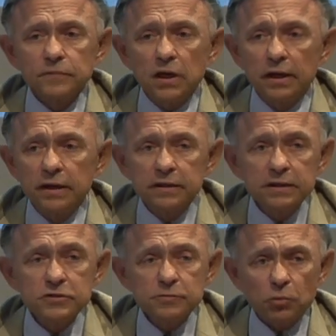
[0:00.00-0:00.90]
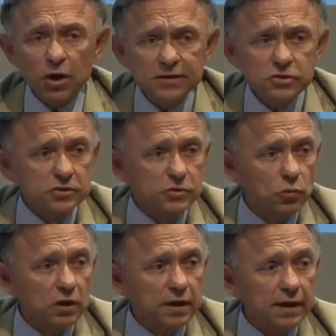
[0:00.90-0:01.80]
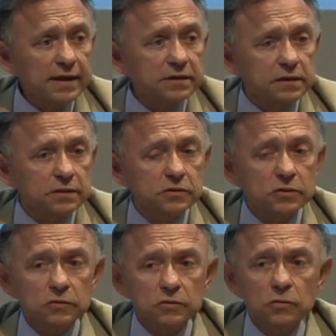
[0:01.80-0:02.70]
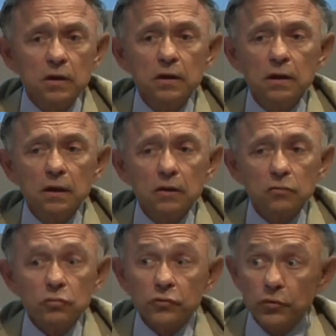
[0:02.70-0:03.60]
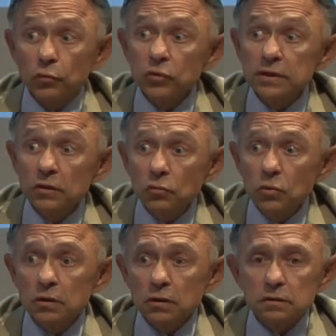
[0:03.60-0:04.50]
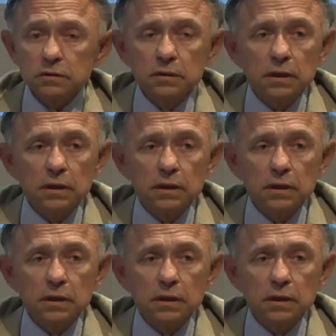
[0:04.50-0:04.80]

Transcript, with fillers: uh, and these projects were connected to the real world.